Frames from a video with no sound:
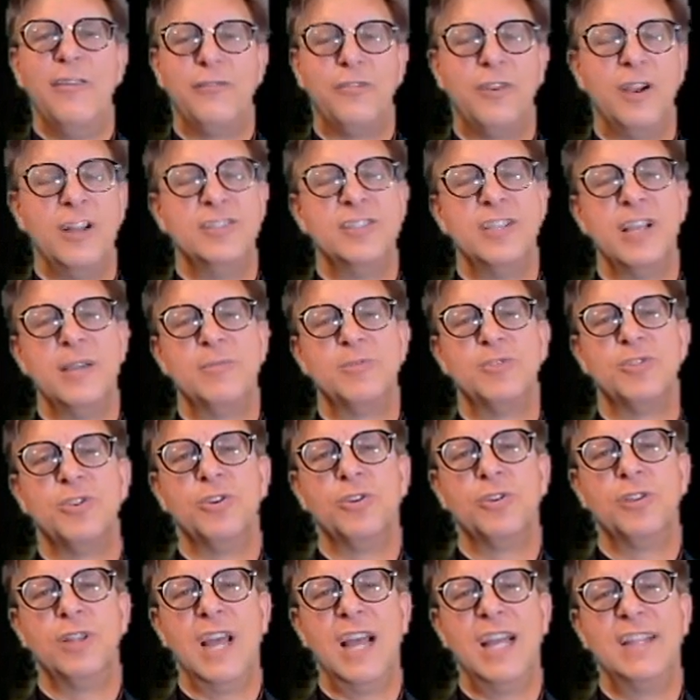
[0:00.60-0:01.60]
Friends, I'm
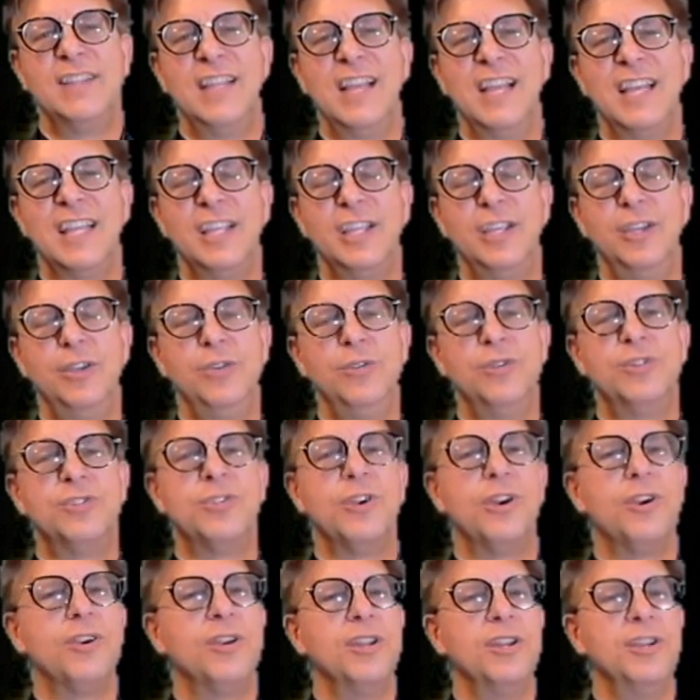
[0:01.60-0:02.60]
so glad that you
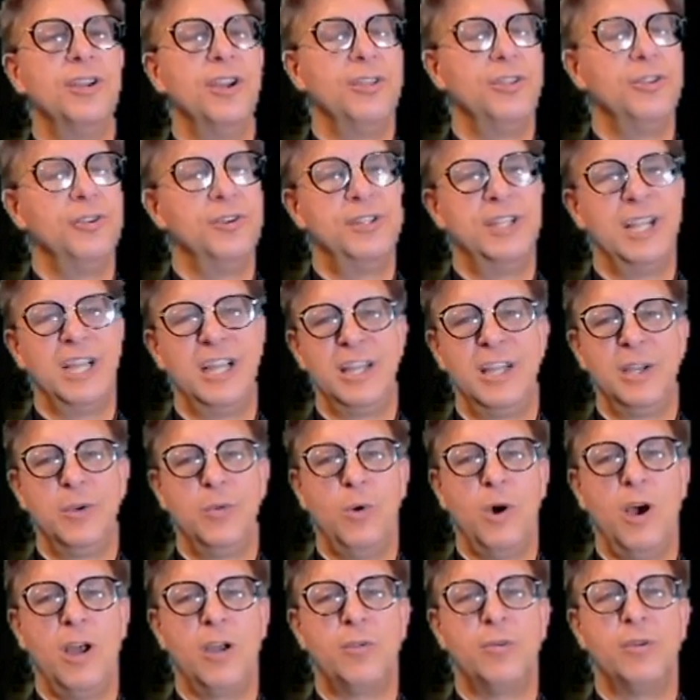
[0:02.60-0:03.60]
start another daily
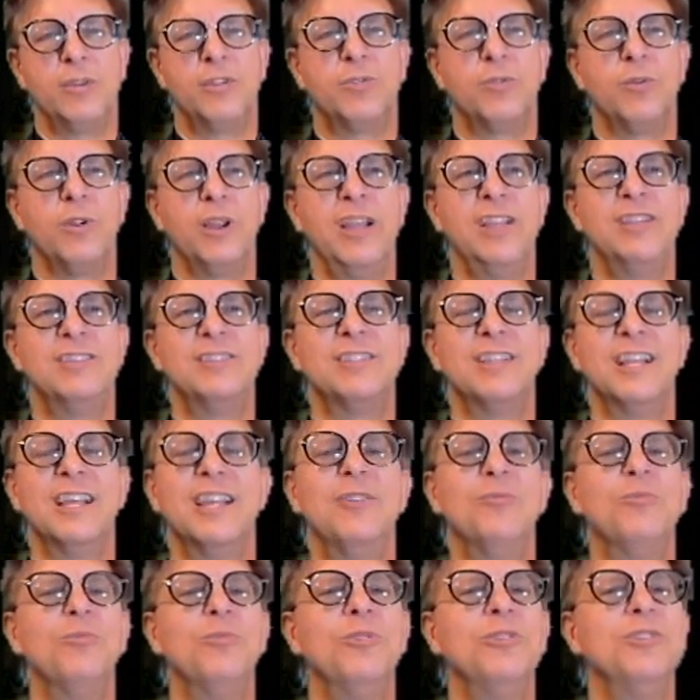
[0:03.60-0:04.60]
walk with Christ,
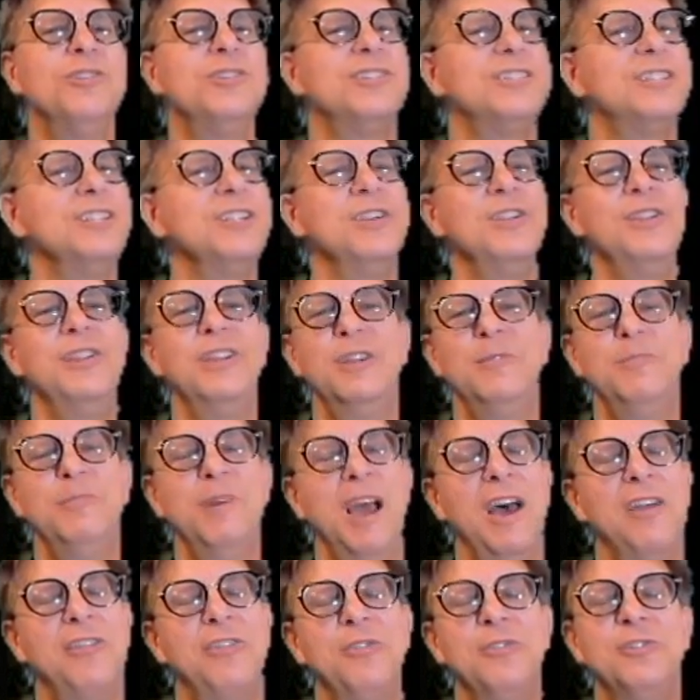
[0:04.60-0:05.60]
and we're still in
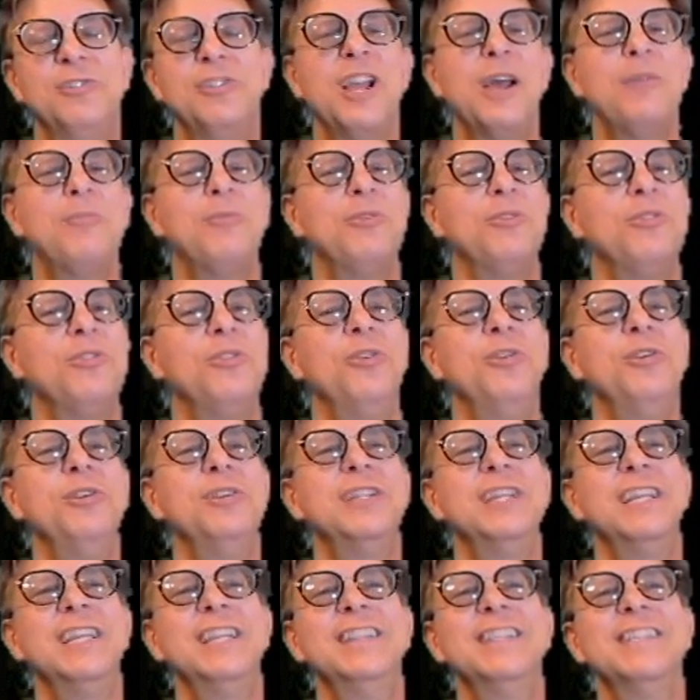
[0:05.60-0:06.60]
Matthew chapter
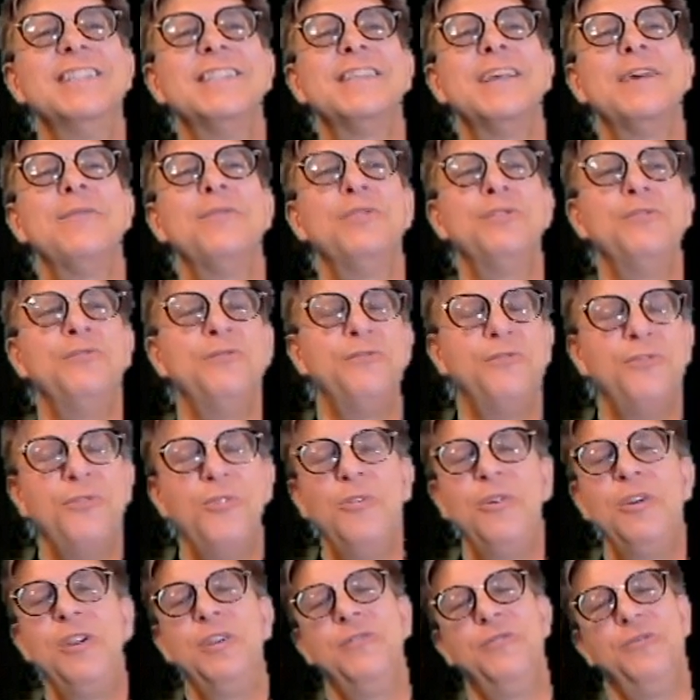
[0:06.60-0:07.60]
13, this time the
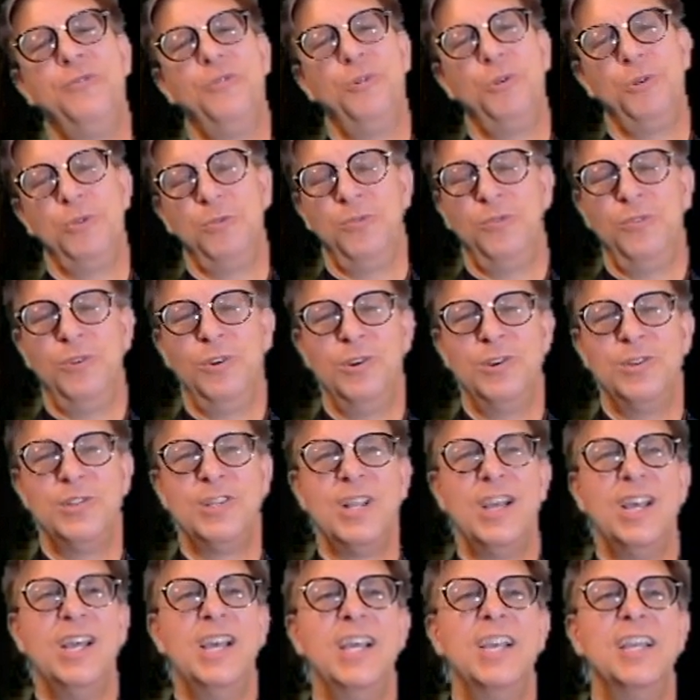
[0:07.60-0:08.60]
44th verse.
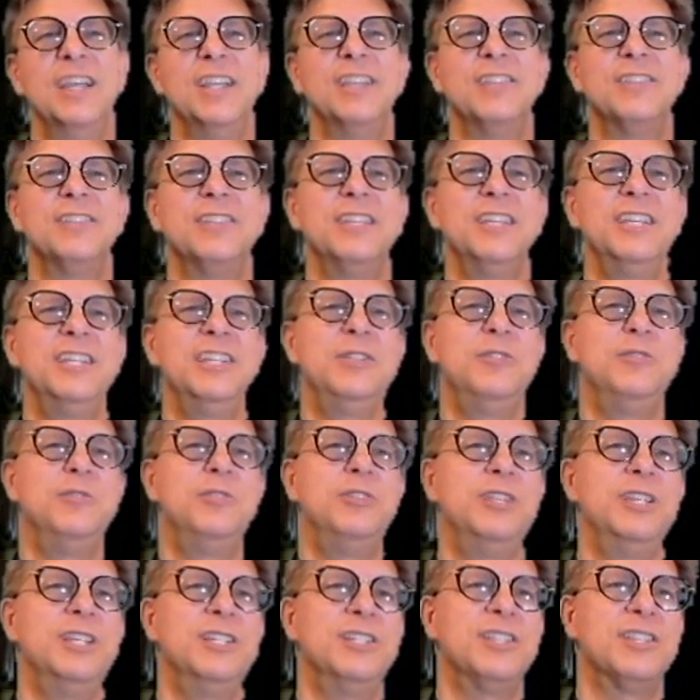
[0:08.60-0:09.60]
You see,
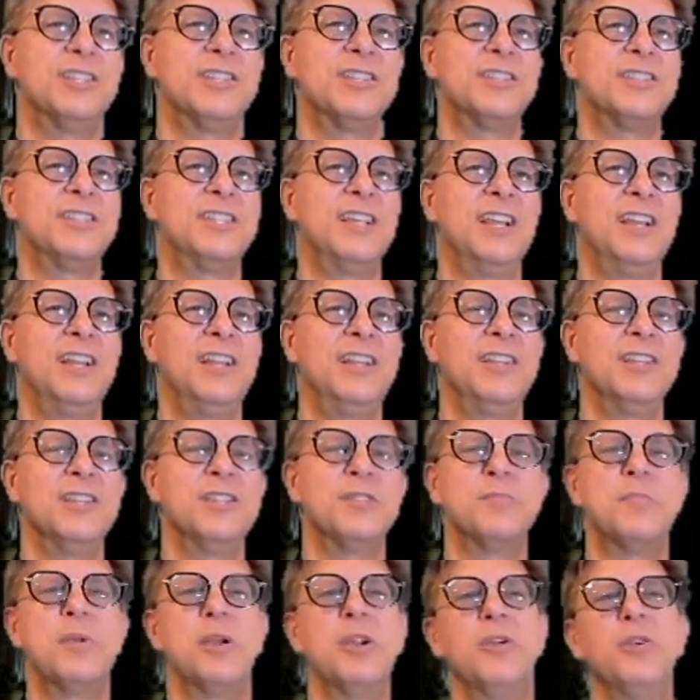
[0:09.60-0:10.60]
Jesus is telling
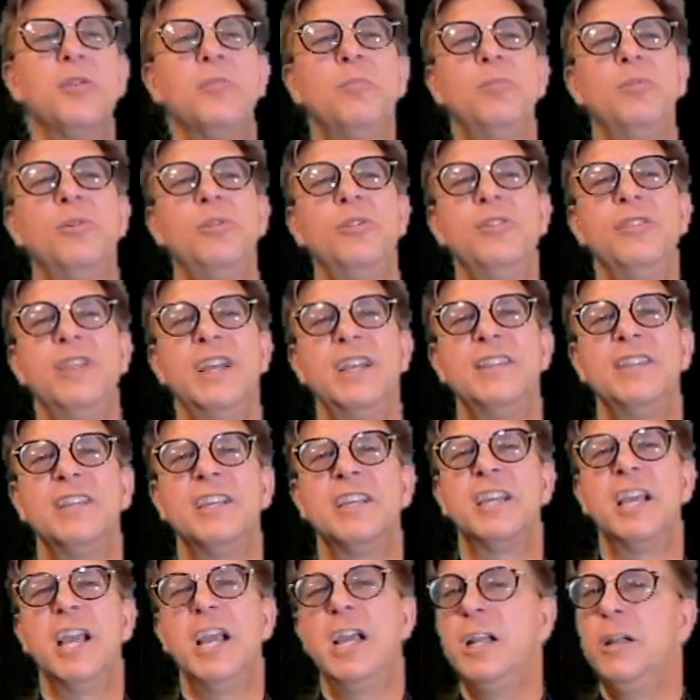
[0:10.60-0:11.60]
this parable that the
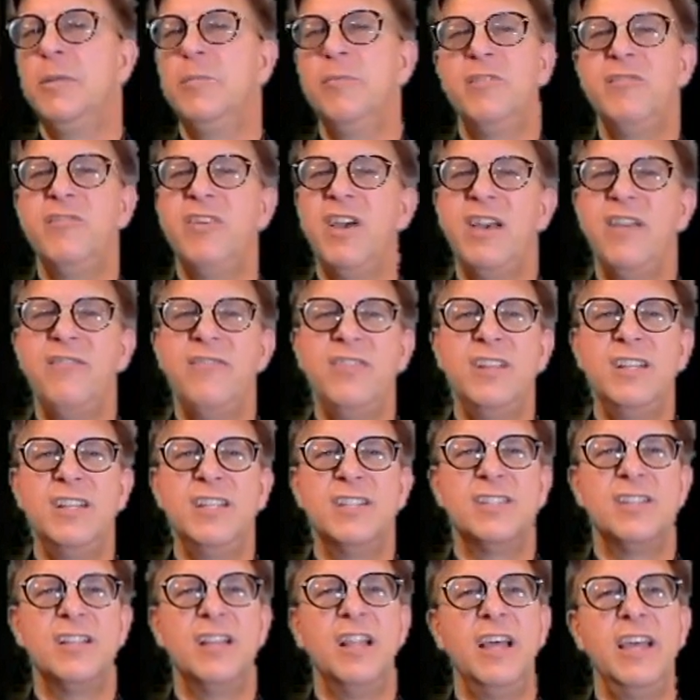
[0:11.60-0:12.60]
kingdom of heaven
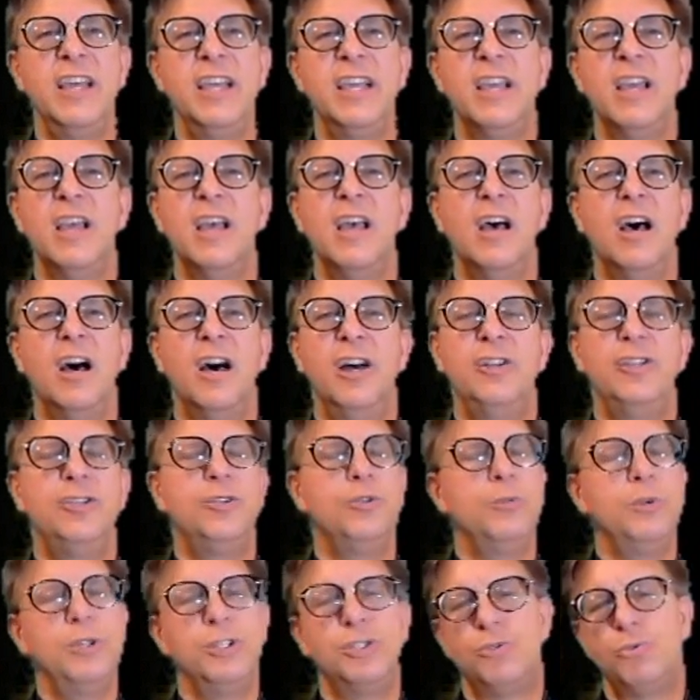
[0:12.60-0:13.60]
is like
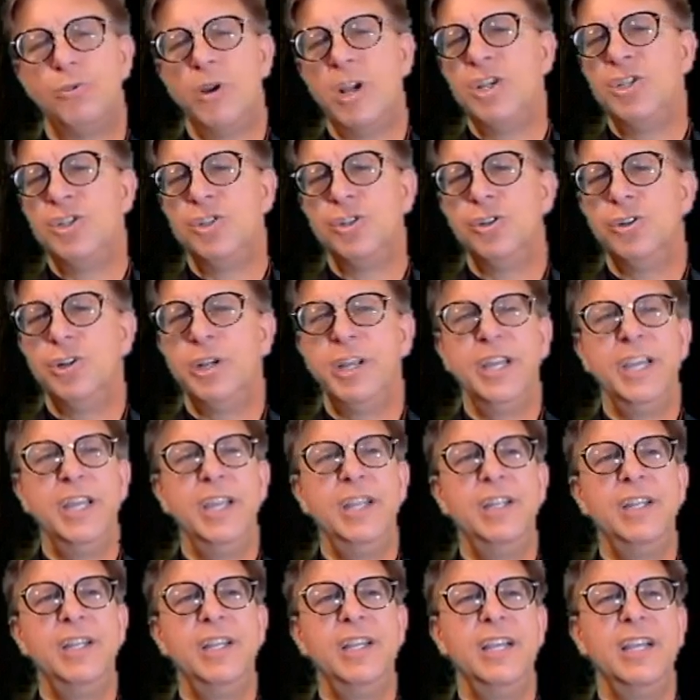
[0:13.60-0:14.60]
unto a treasure
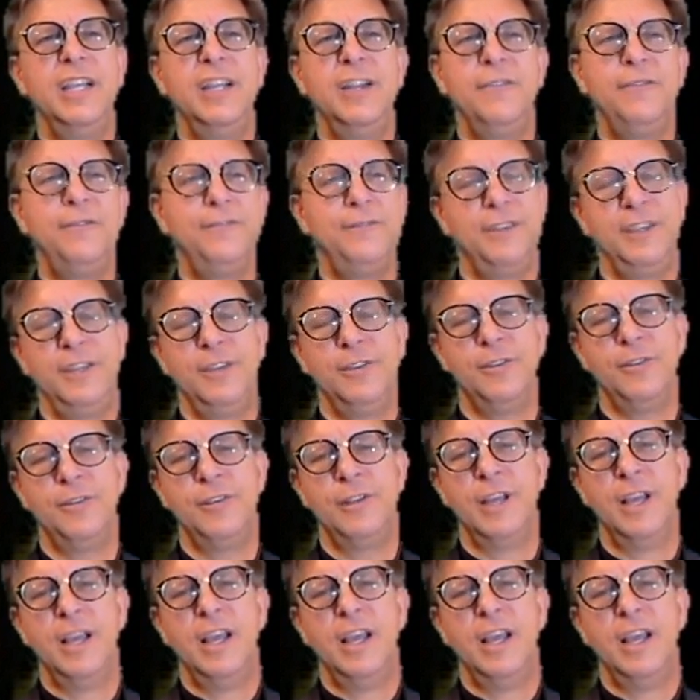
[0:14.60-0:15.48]
hid in a field.